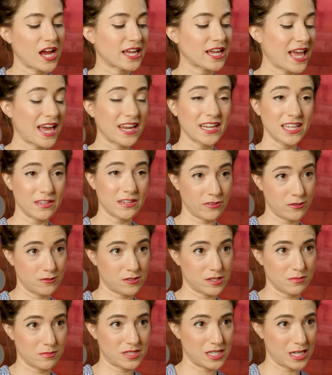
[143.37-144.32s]
I can give you
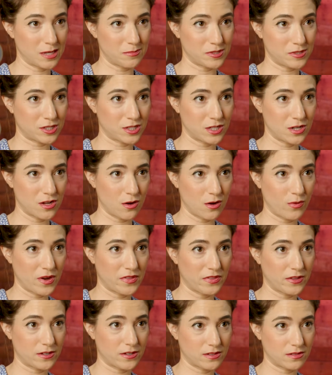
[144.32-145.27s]
some tips to know
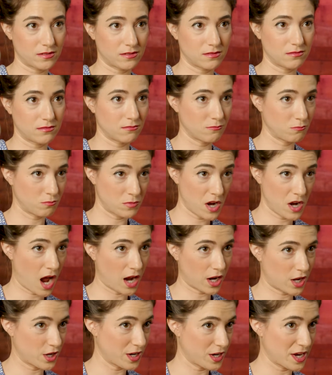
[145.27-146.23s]
when they're
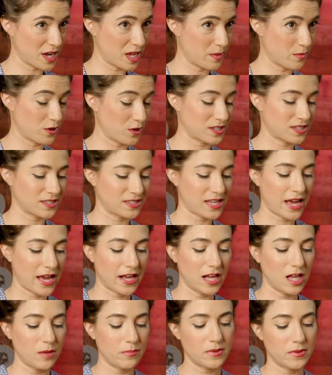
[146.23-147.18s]
not good anymore. Does that
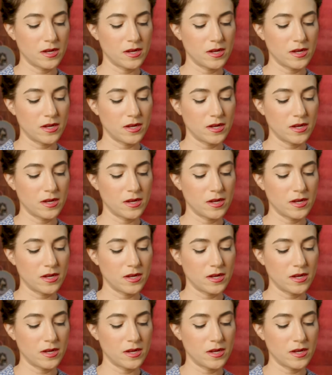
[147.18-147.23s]
help?